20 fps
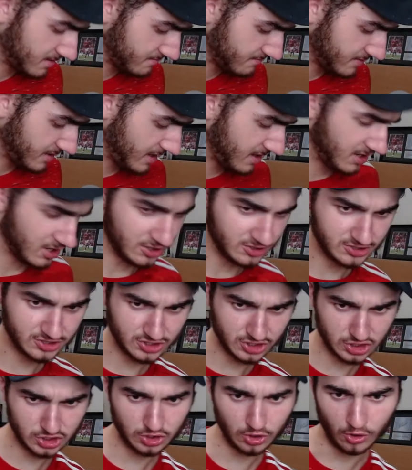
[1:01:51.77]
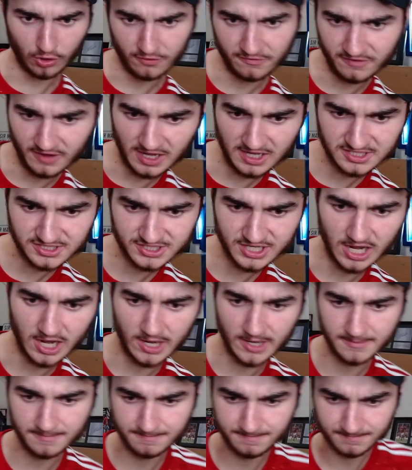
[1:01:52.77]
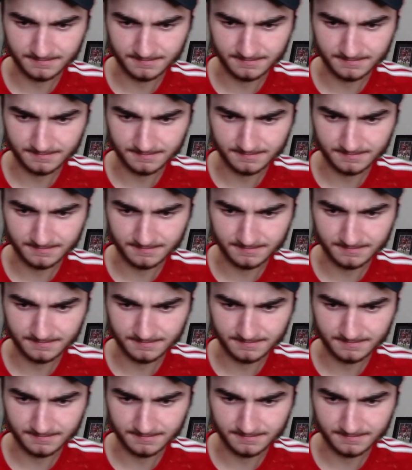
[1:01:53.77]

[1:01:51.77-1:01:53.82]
He goes to Shaw first time.